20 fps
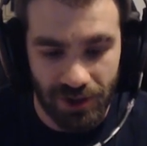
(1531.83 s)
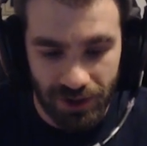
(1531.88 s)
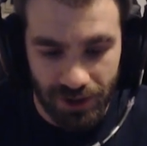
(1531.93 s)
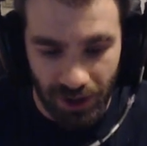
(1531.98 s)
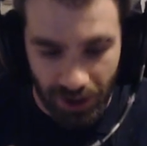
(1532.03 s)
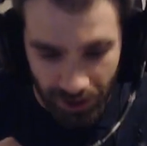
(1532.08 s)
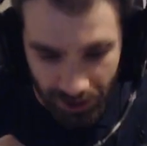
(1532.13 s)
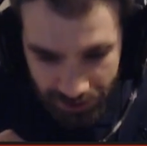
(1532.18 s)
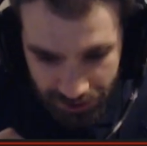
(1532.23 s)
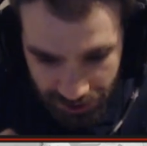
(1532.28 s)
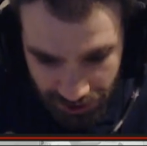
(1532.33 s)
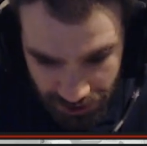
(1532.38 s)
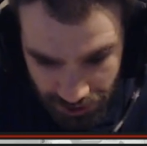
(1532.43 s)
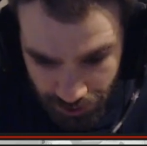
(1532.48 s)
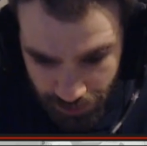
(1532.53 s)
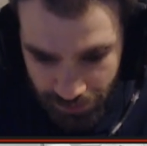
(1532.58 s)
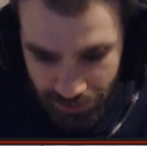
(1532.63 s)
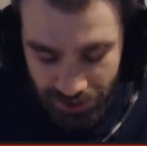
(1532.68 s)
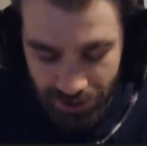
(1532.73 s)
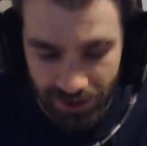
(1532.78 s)
a
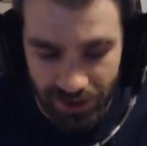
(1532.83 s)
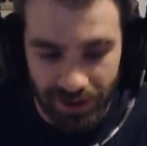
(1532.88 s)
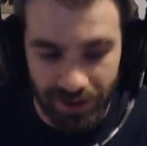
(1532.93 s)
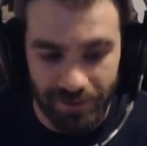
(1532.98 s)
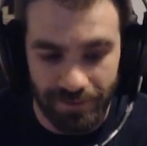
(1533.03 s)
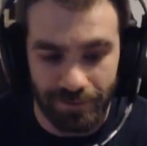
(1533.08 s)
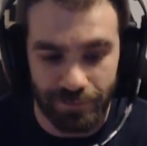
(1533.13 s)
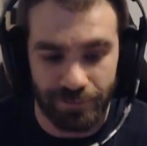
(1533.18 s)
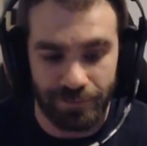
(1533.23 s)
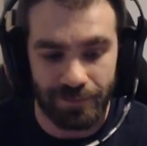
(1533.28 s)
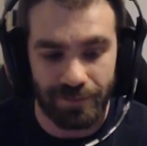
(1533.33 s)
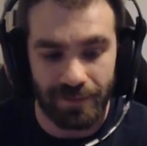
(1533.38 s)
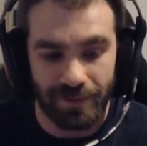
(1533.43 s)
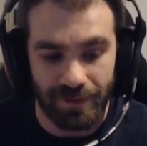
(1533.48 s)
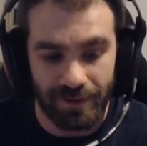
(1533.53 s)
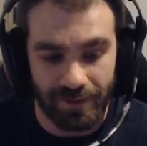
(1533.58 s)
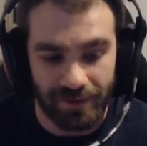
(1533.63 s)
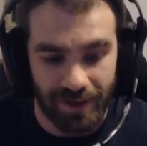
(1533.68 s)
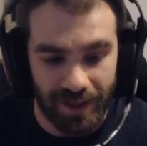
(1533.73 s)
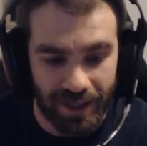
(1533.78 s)
cumulative
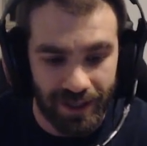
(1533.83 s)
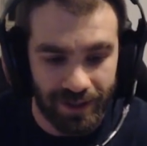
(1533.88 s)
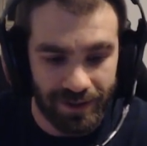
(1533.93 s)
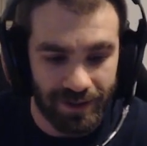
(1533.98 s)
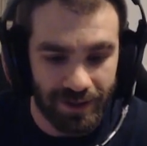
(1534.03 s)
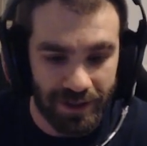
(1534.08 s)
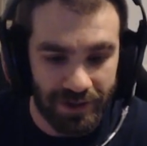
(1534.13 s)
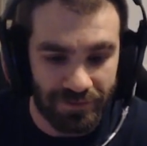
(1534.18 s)
thing.